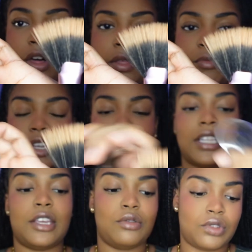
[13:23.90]
the brushes
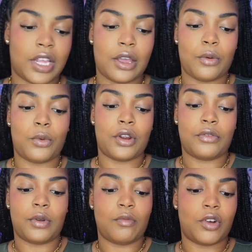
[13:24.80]
I used today were
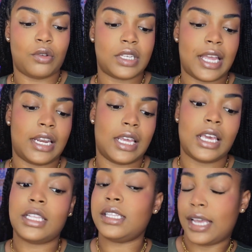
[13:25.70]
from Real
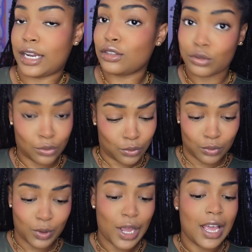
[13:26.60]
Techniques. Get into
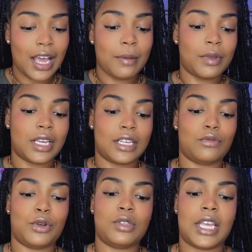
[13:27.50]
them
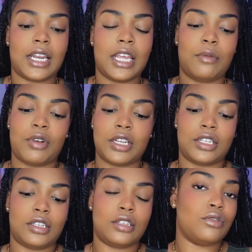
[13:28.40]
because Real Technique
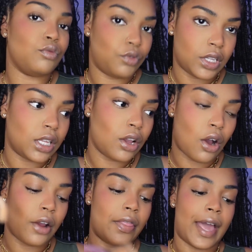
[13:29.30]
brushes really
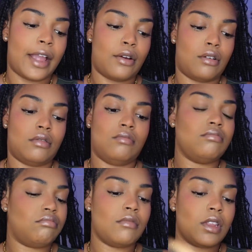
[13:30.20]
are that girl.
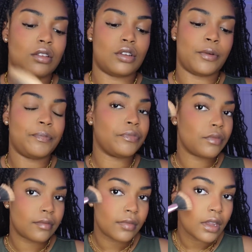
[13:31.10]
So
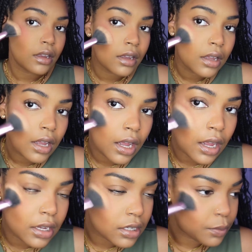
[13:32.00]

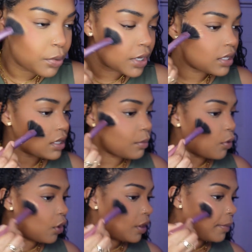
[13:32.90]
I just put
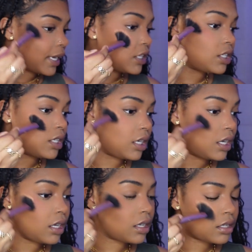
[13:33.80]
some on my
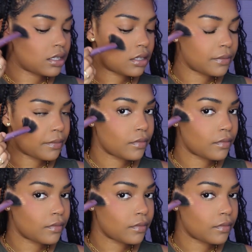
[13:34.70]
cheeks.